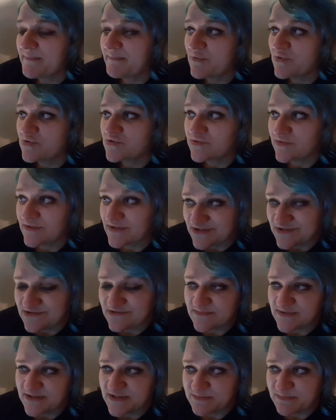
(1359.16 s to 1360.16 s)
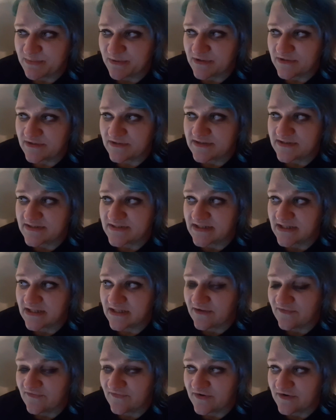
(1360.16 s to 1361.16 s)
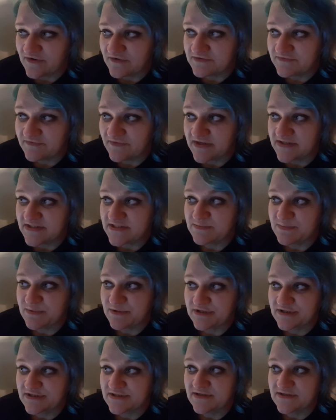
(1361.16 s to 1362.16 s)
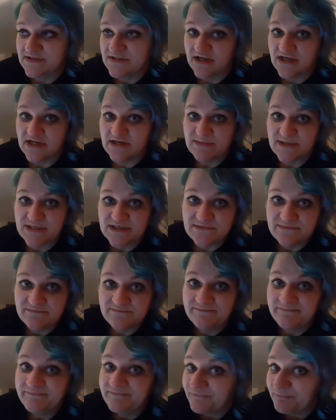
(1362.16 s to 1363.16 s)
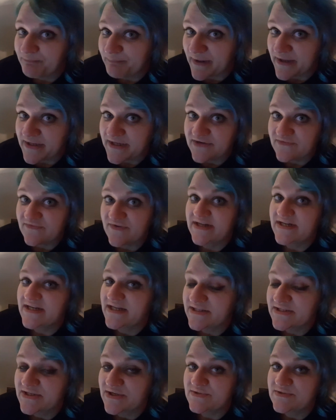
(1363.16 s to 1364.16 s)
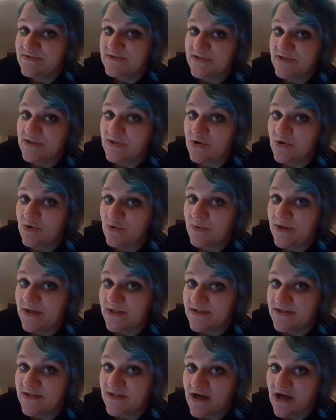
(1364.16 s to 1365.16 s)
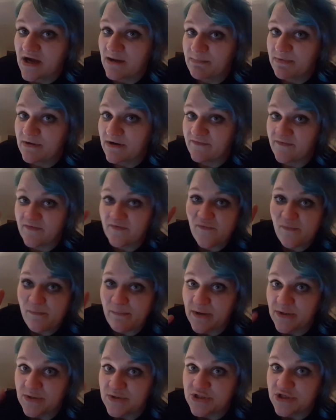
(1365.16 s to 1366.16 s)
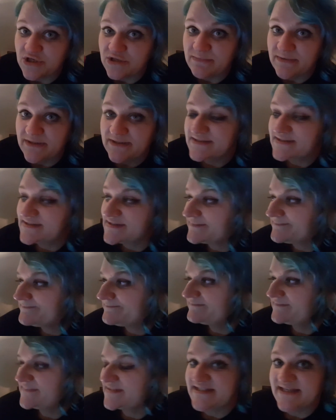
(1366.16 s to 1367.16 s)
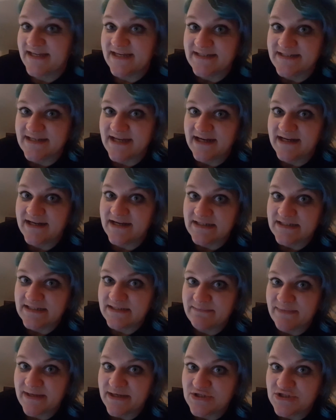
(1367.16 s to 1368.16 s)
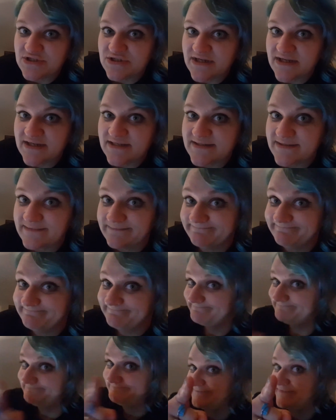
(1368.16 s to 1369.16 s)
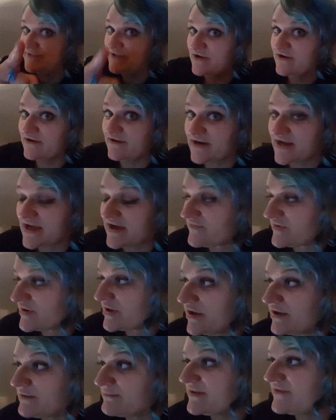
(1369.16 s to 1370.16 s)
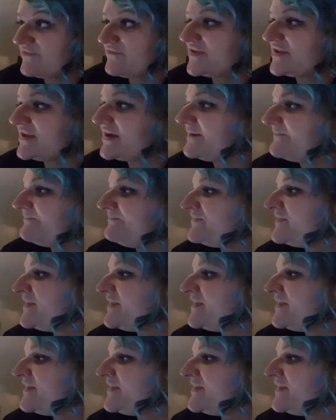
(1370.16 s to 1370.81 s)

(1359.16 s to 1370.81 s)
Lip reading: Mortal Instruments books and the Infernal Devices books, because I'm going to be buddy reading those along with a couple of other booktubers. See, Dane, I did mention it. You can't have a go at me for that.